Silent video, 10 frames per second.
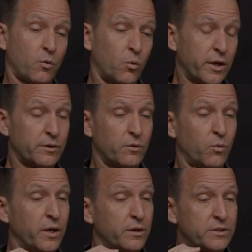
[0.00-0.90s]

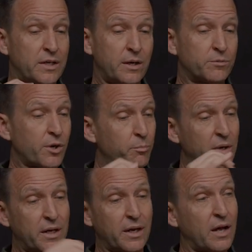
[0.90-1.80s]
when teams are
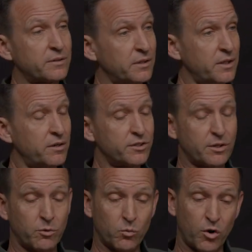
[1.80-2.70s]
picking out the
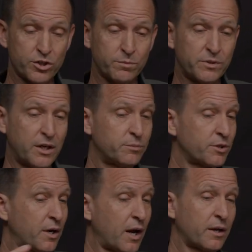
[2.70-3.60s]
leaders, and when worship
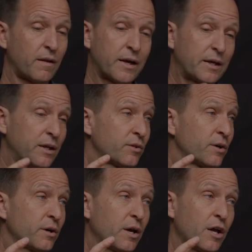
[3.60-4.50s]
teams are kind of like
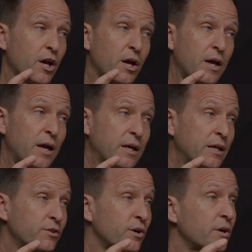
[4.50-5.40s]
either
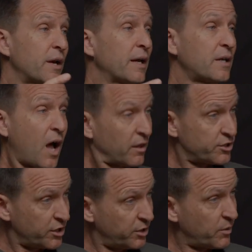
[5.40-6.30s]

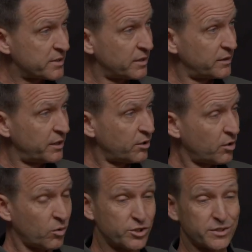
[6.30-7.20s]
acknowledging you as the
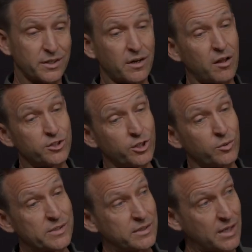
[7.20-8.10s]
leader or just acknowledging
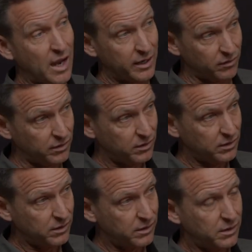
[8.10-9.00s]
you as a title,
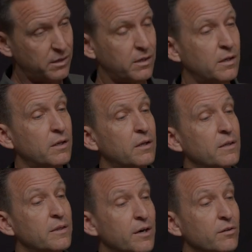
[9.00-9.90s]

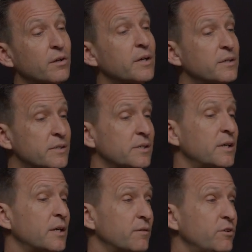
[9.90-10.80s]
they're looking to
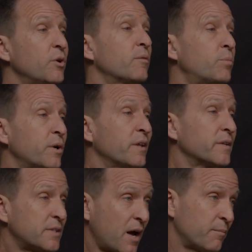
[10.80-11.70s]
see if you have put
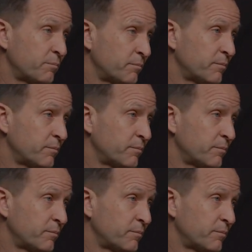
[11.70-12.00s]
in the time.